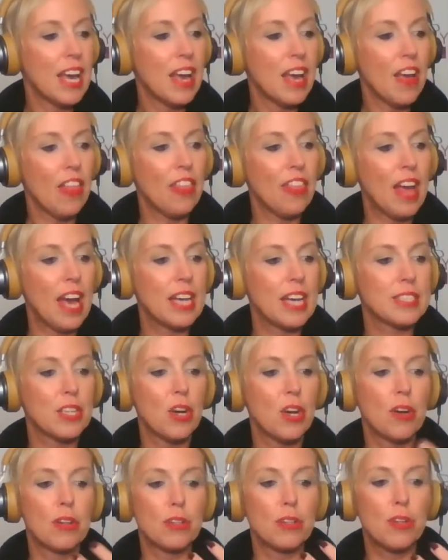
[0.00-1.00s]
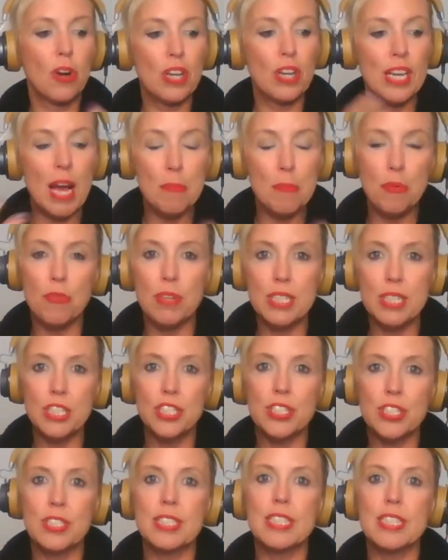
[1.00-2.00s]
that
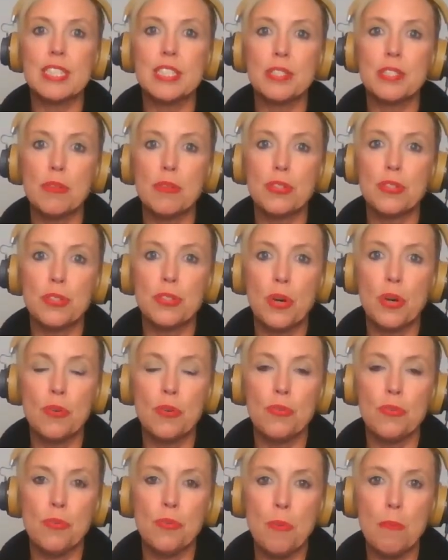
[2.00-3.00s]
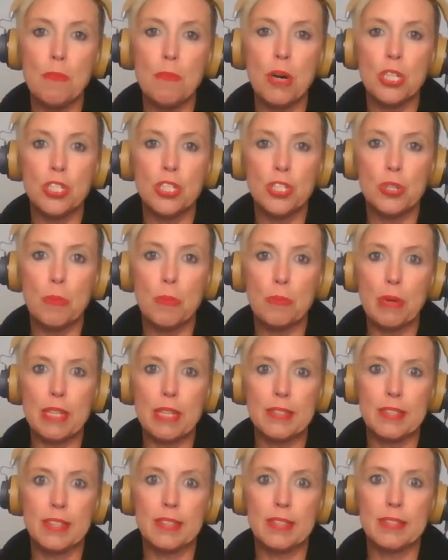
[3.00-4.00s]
collaboration is so much
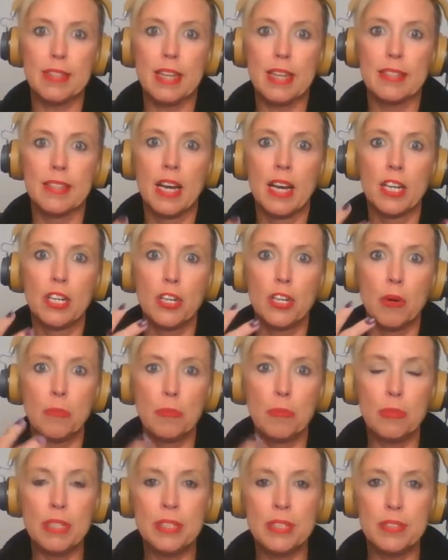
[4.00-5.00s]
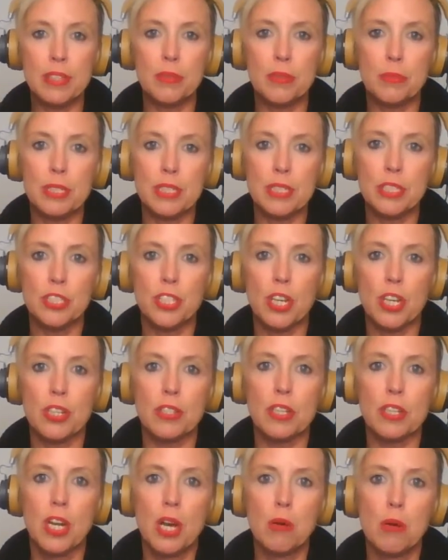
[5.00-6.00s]
better than competing with each
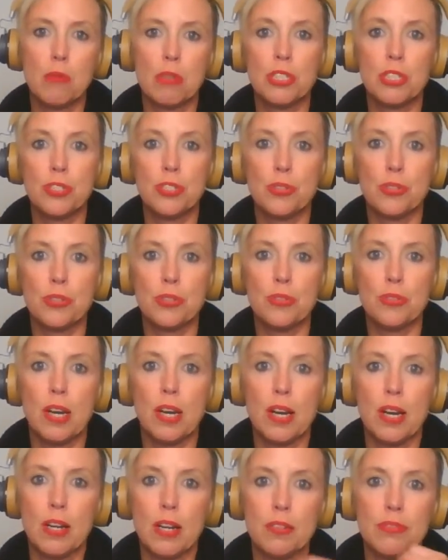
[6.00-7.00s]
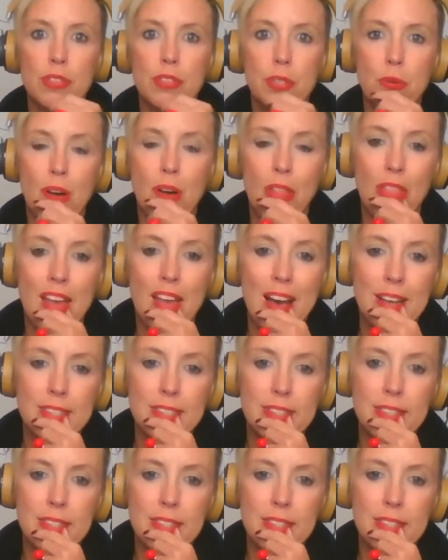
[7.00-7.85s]
other. What's your view on that?